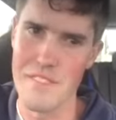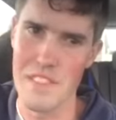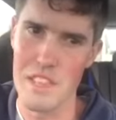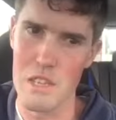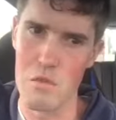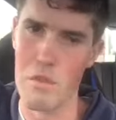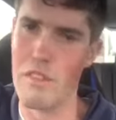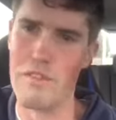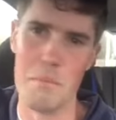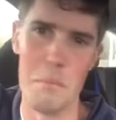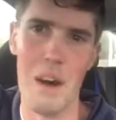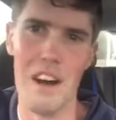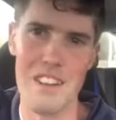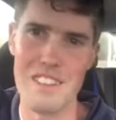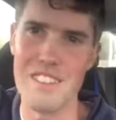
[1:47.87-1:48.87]
with
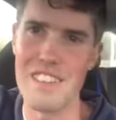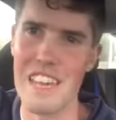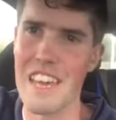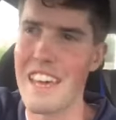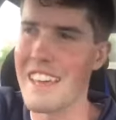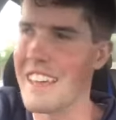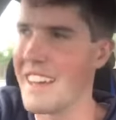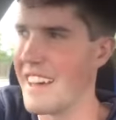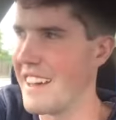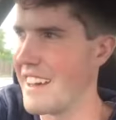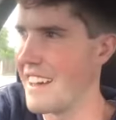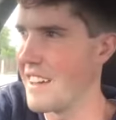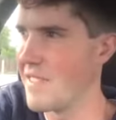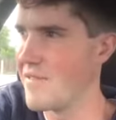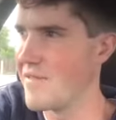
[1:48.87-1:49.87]
Bart singing.
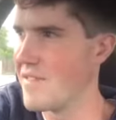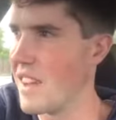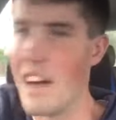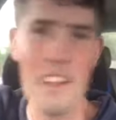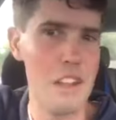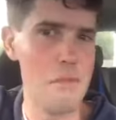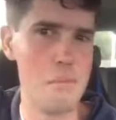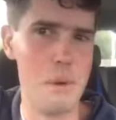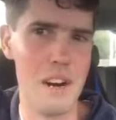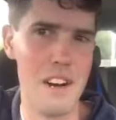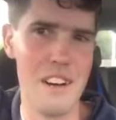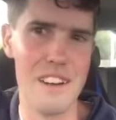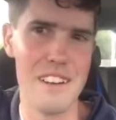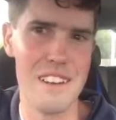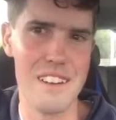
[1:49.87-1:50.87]
I love
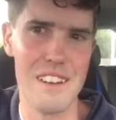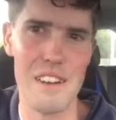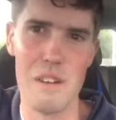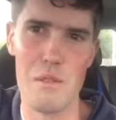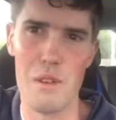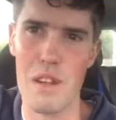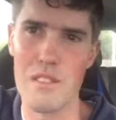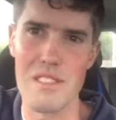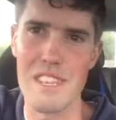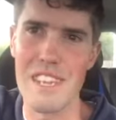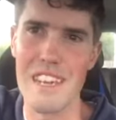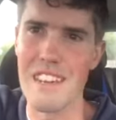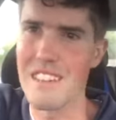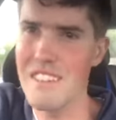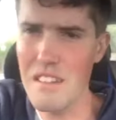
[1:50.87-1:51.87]
Bart when I was a kid.
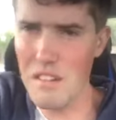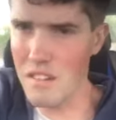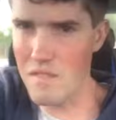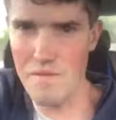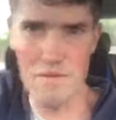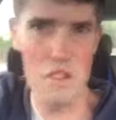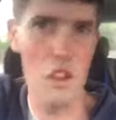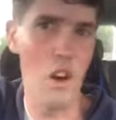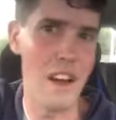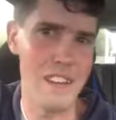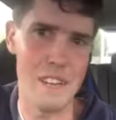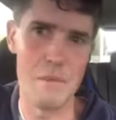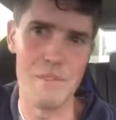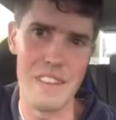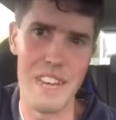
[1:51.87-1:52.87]
I still like
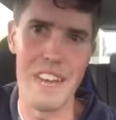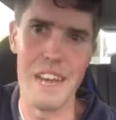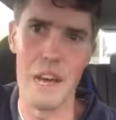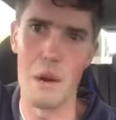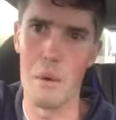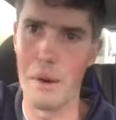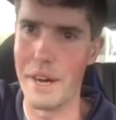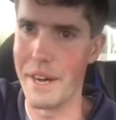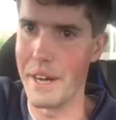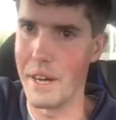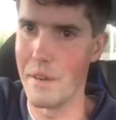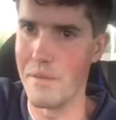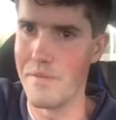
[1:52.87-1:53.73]
him now.